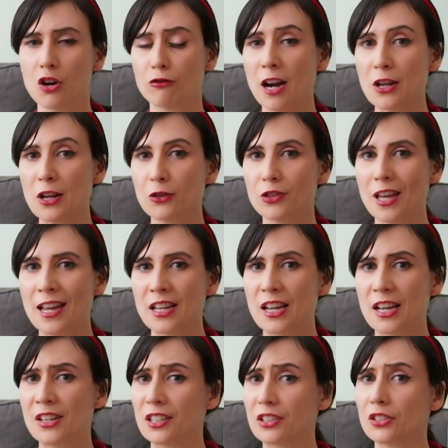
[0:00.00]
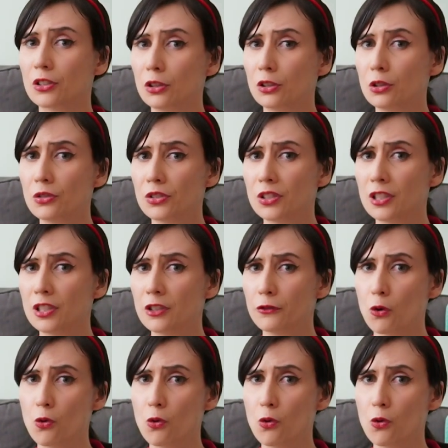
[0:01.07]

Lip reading: rather than an exclusive